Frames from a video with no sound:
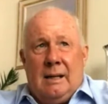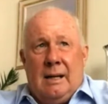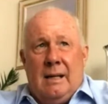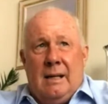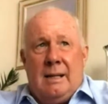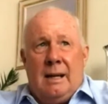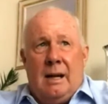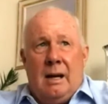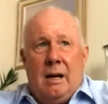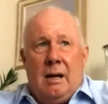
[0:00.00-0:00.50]

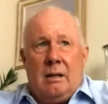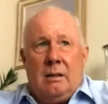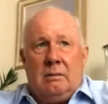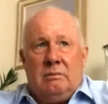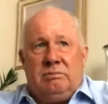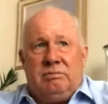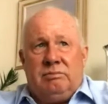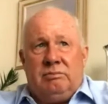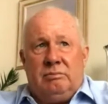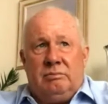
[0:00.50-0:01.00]
I'd
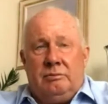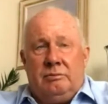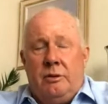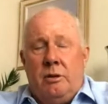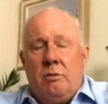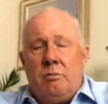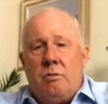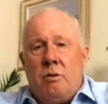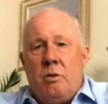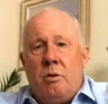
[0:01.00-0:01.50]
heard
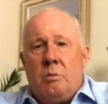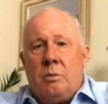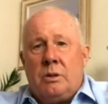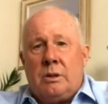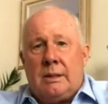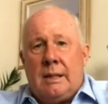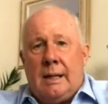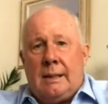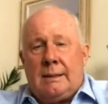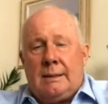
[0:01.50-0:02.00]
few
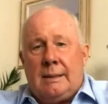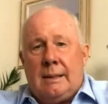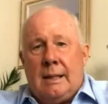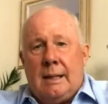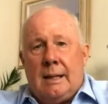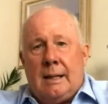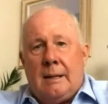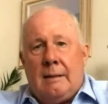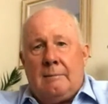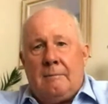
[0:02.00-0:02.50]
rumors that
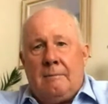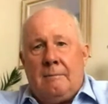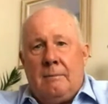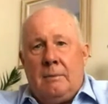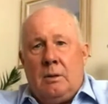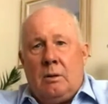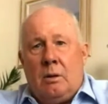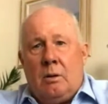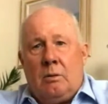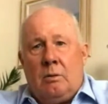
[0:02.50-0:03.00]

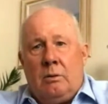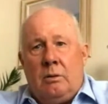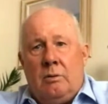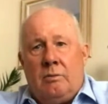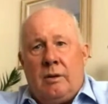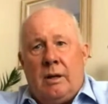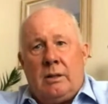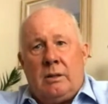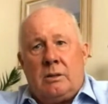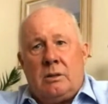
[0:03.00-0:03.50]
you know,
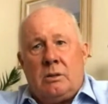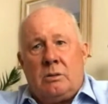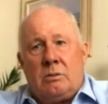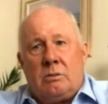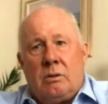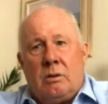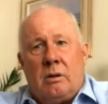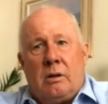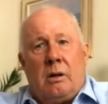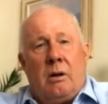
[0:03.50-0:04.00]

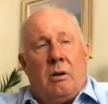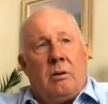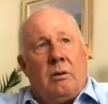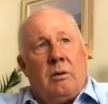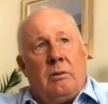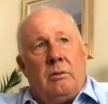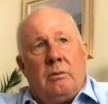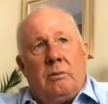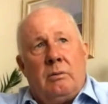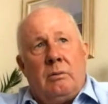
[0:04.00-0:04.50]
Juventus are
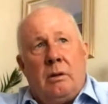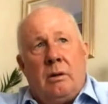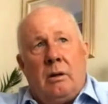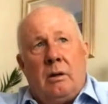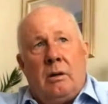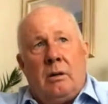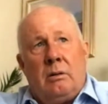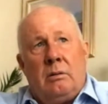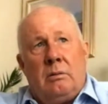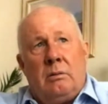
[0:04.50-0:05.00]
going
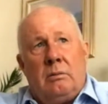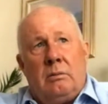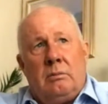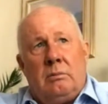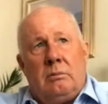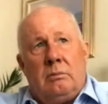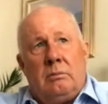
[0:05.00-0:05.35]
to